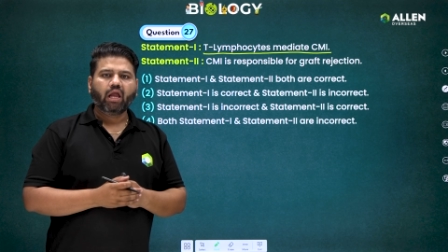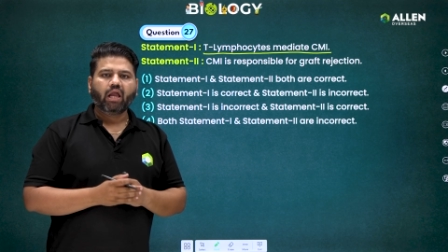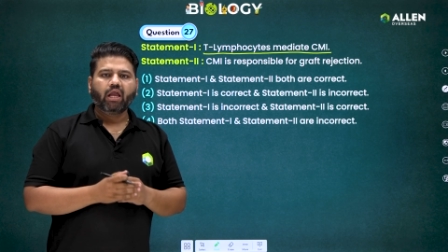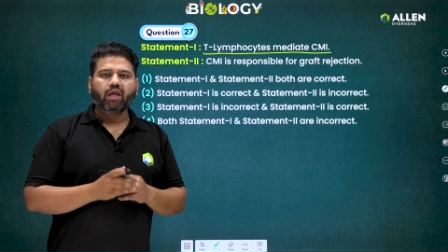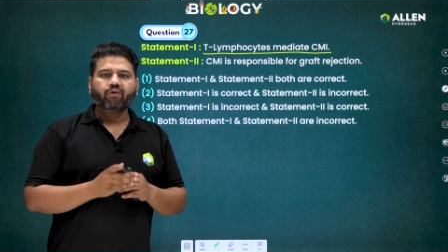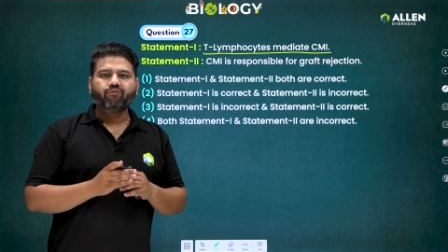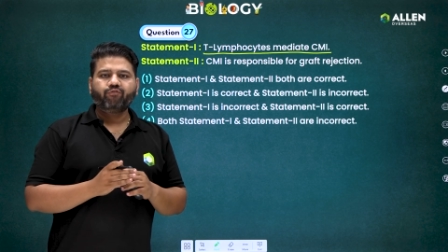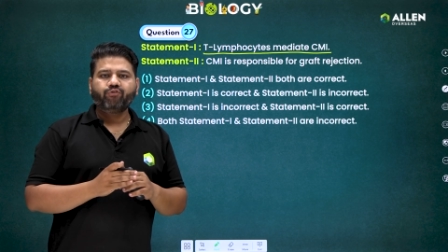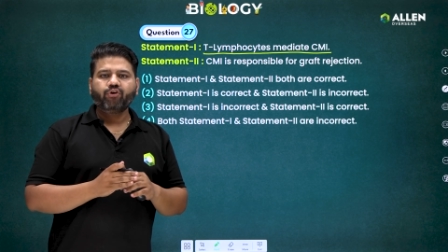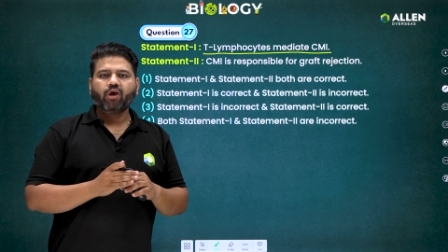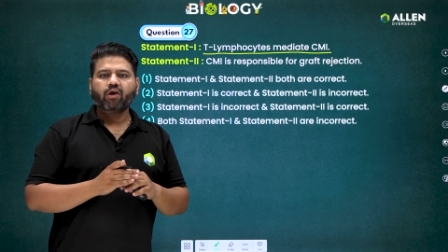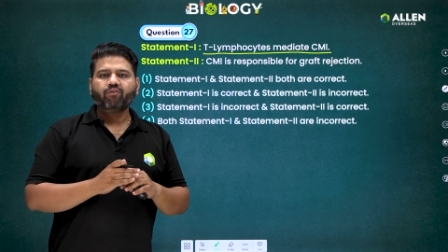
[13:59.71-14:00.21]

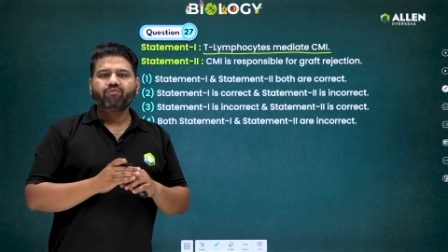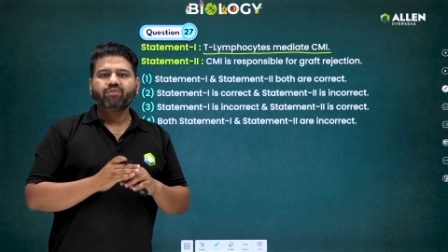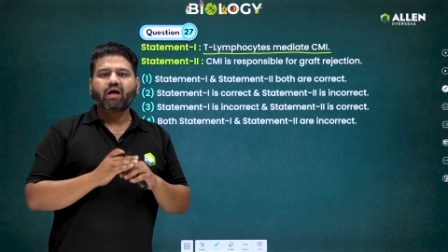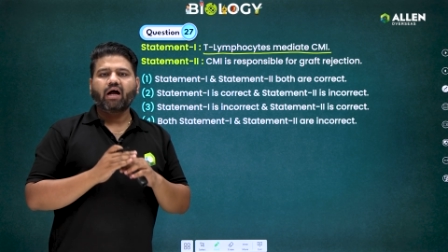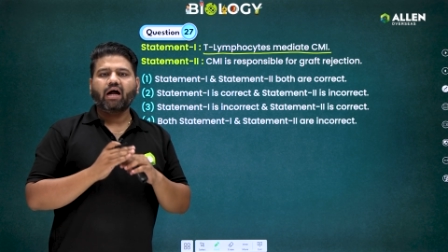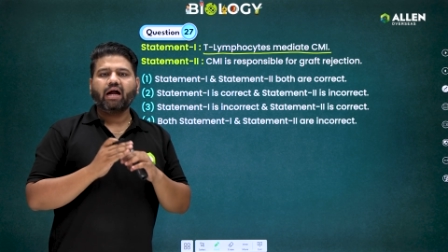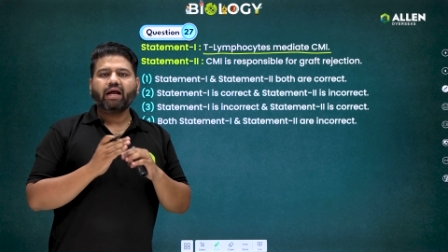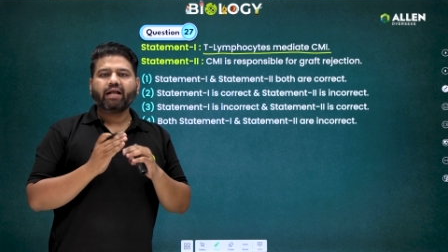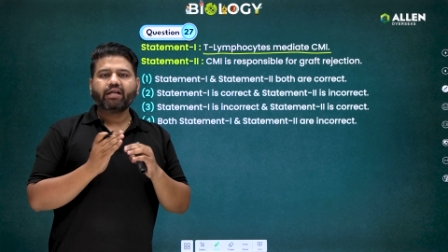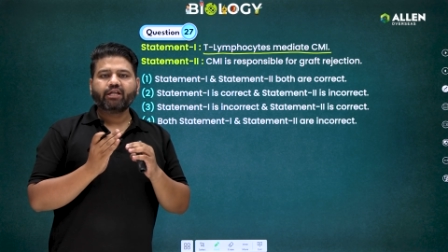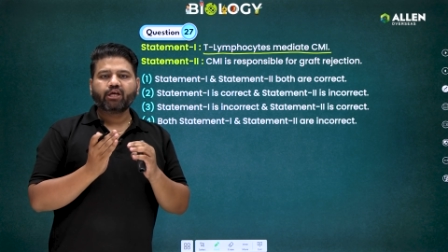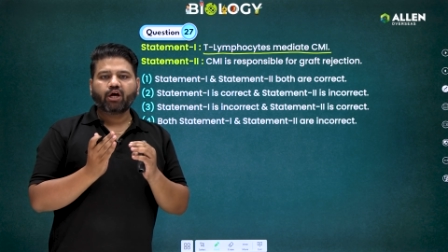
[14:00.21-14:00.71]
If you have the
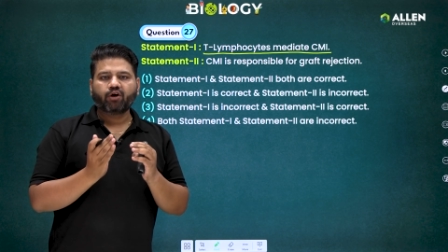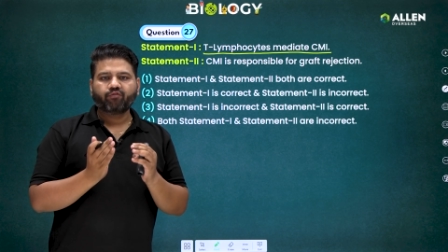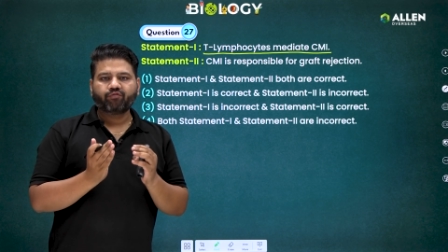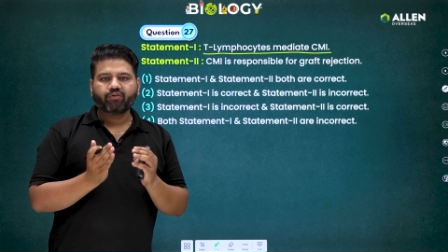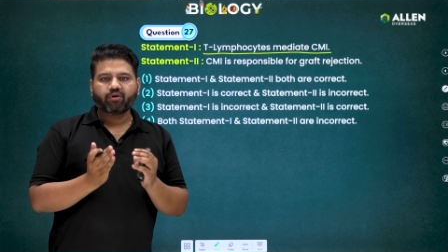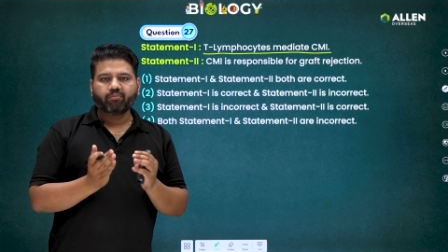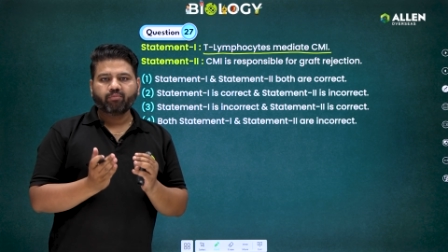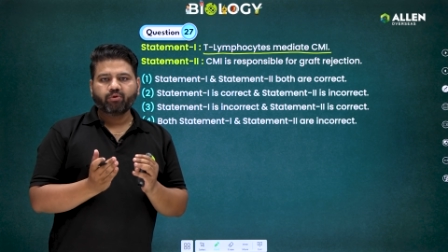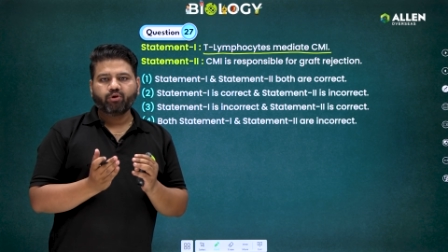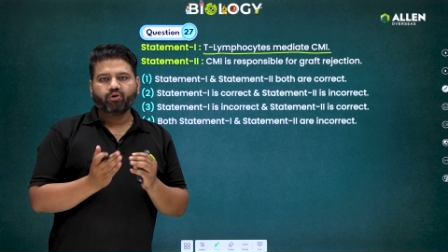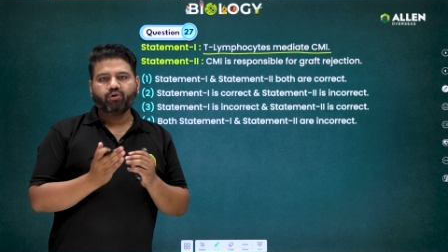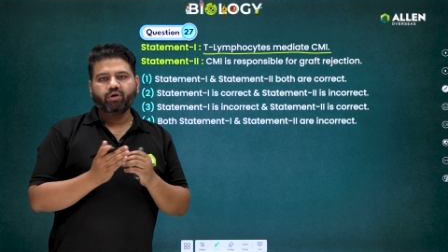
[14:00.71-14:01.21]
idea of
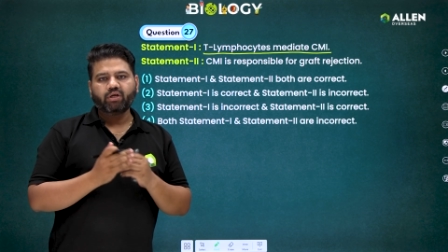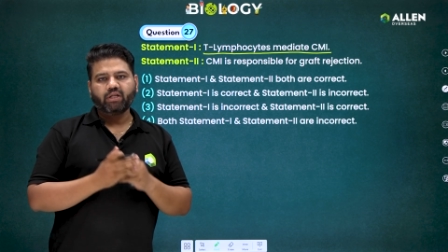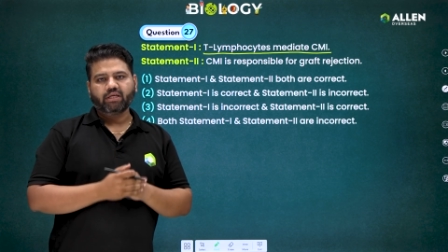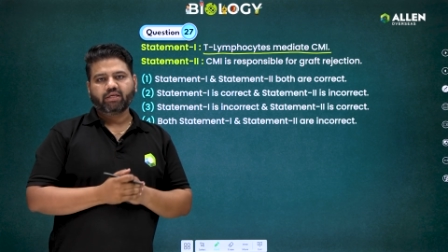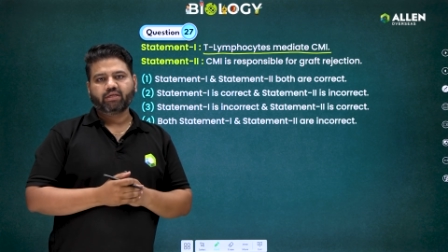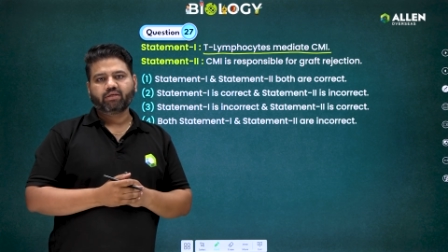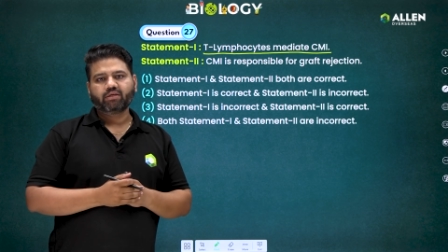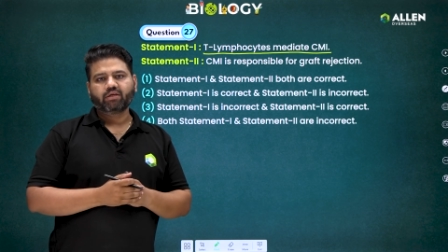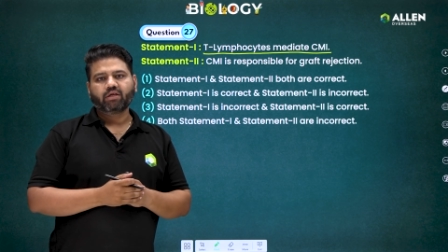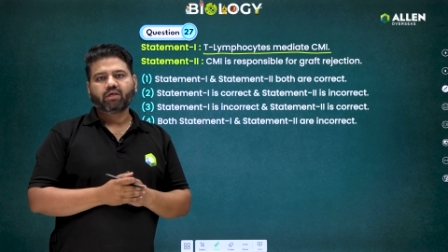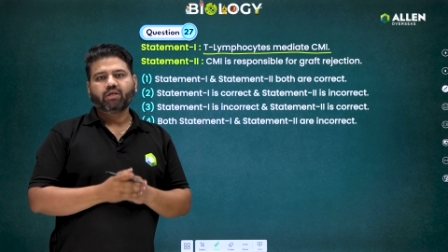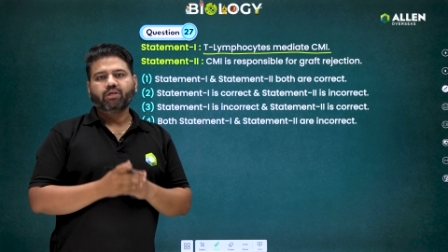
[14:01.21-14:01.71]

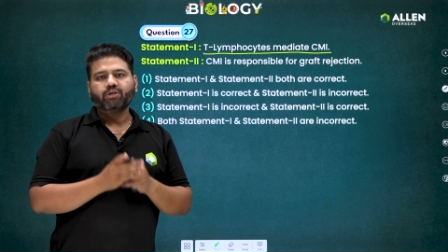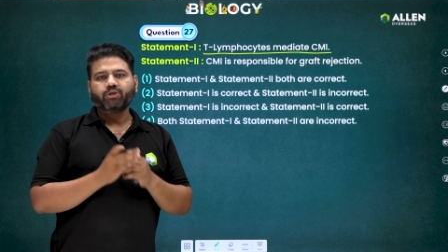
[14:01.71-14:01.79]
immunity,